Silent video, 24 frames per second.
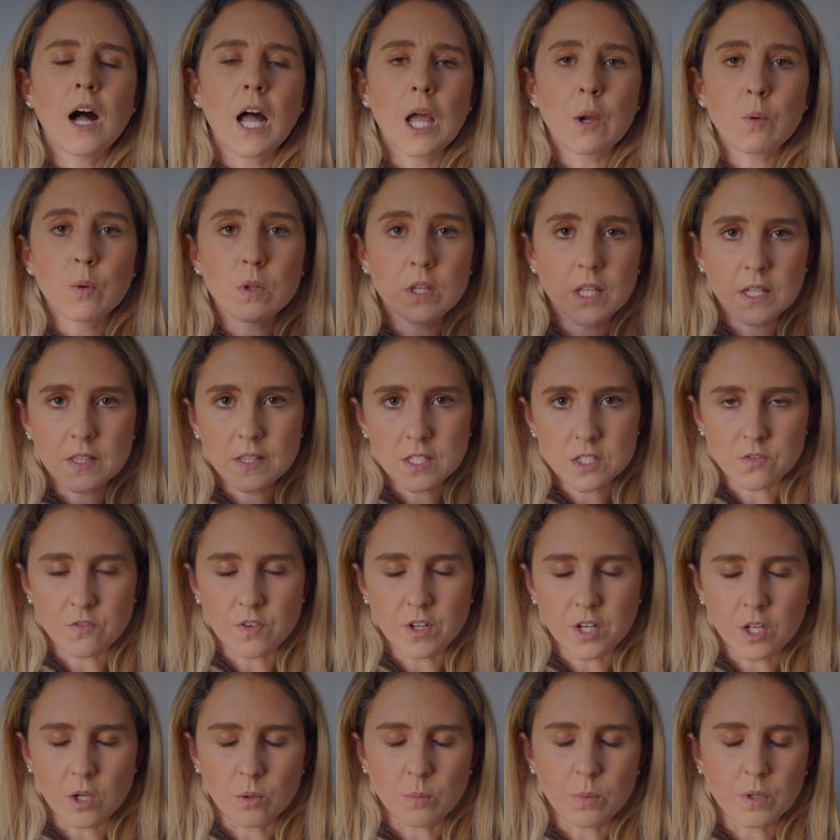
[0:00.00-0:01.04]
I will link this
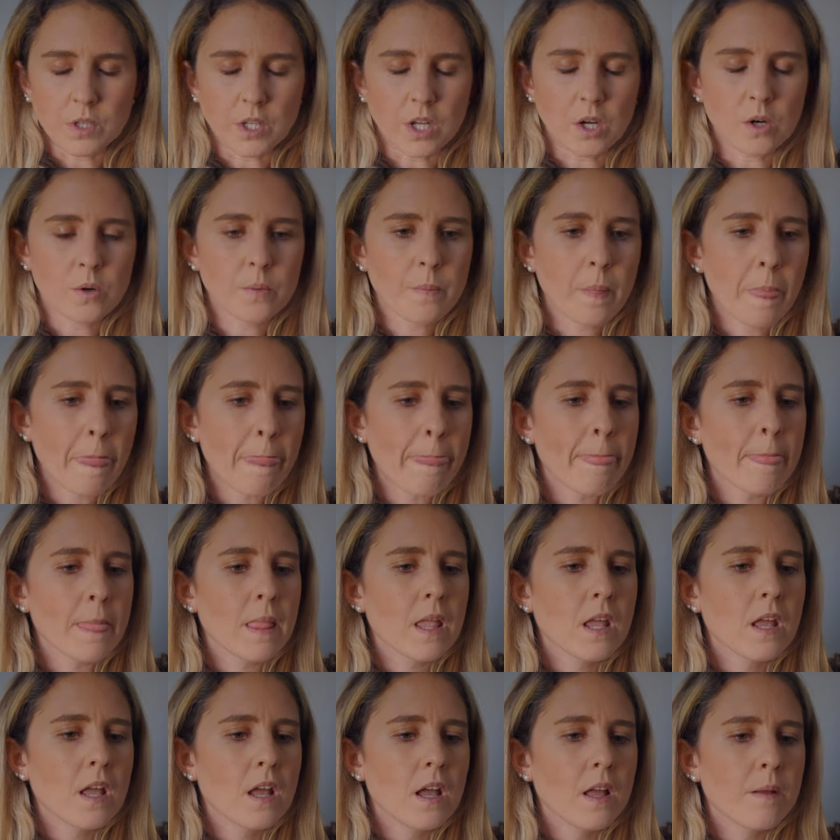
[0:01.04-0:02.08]
video below.
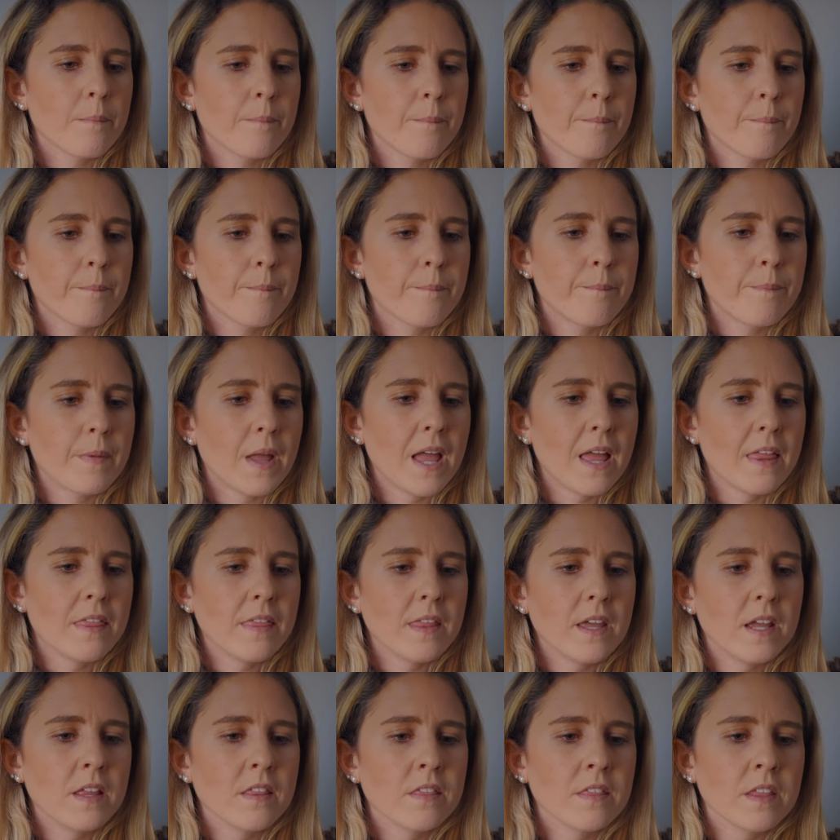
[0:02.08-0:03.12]

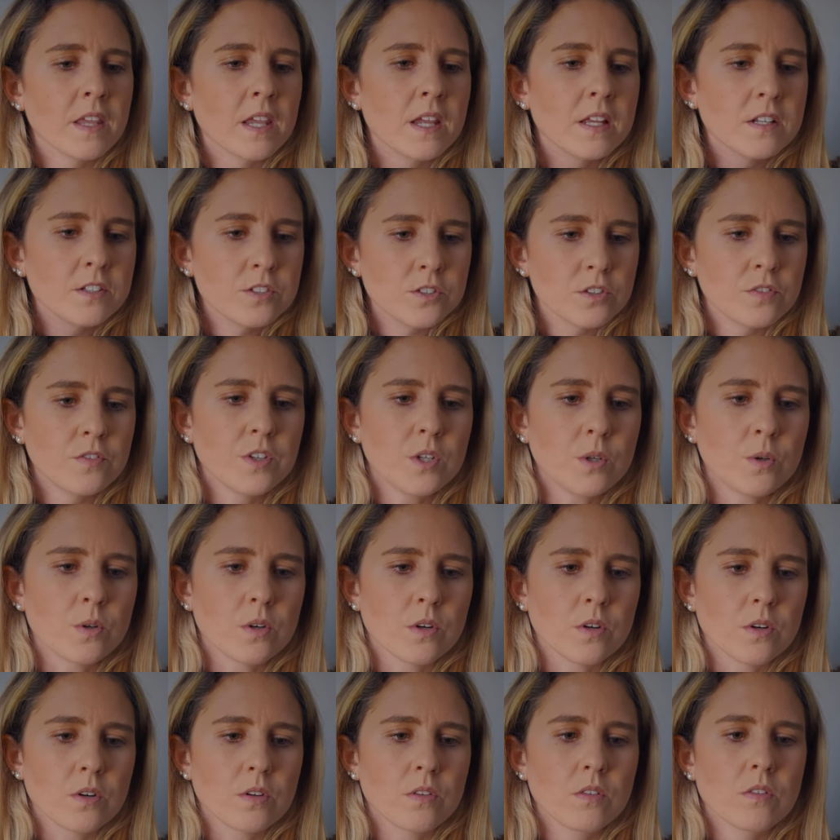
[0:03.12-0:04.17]
And then the
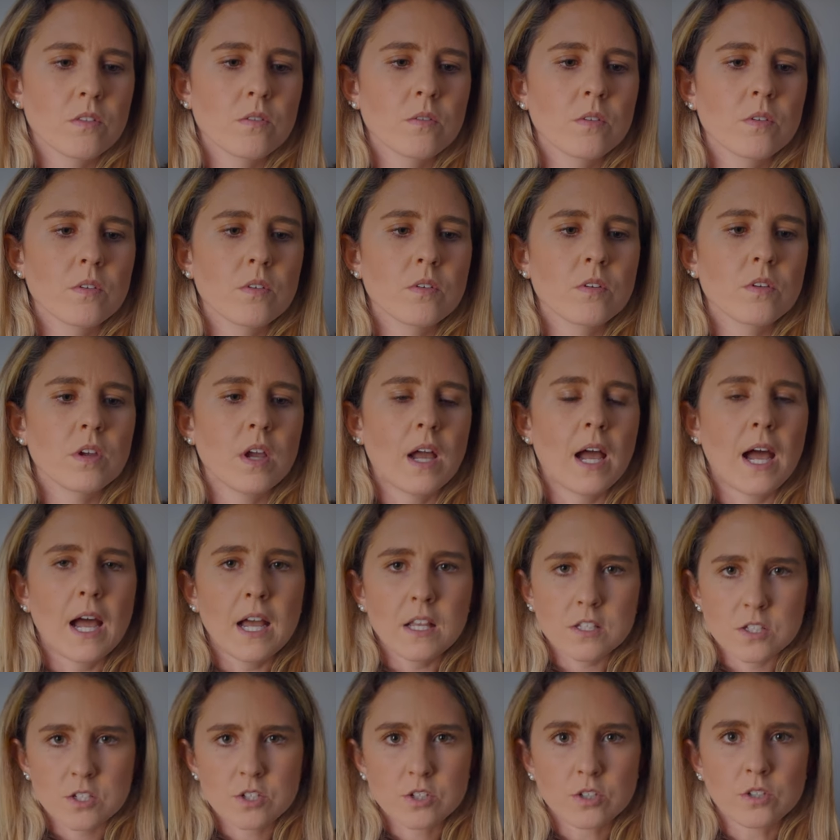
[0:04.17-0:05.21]
interviewer
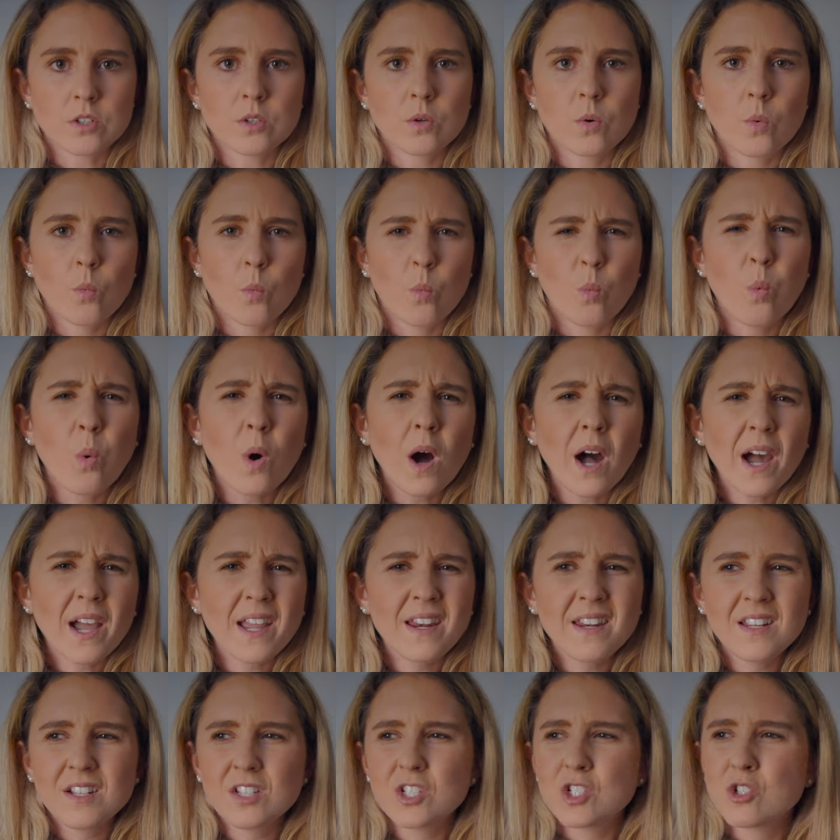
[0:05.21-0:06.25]
asked her,
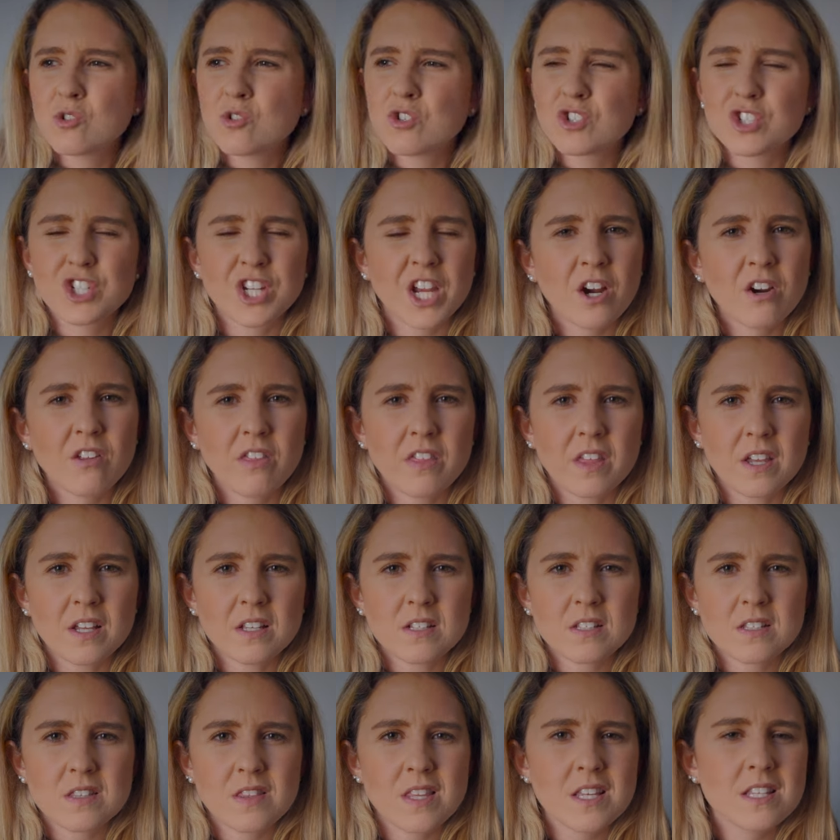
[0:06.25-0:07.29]
why did you share
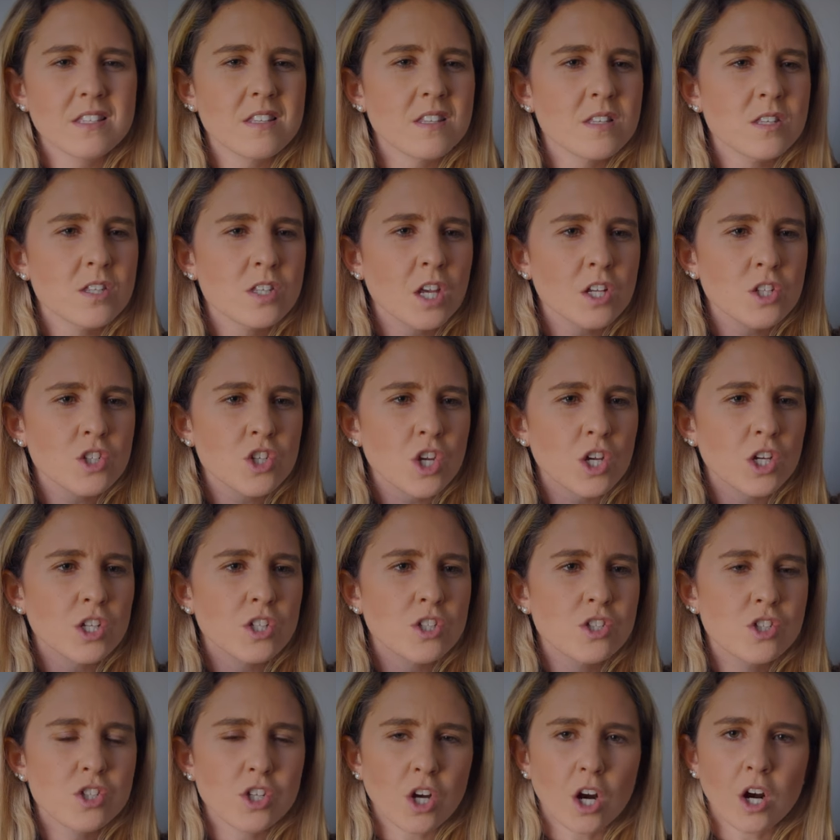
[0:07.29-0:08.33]
this? This is such a
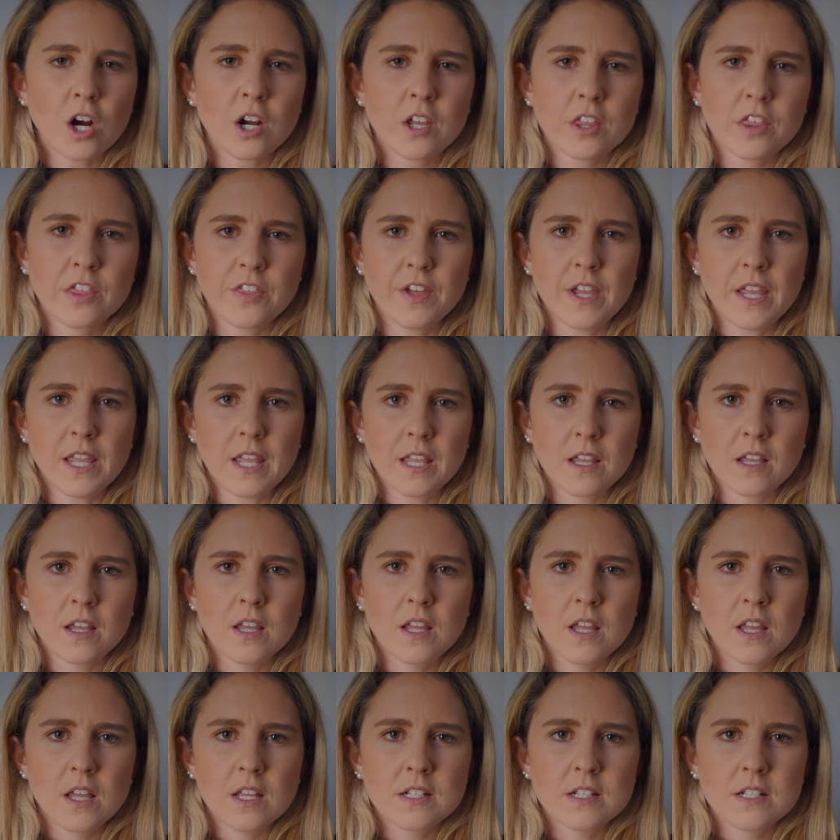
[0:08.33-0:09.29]
dark thing.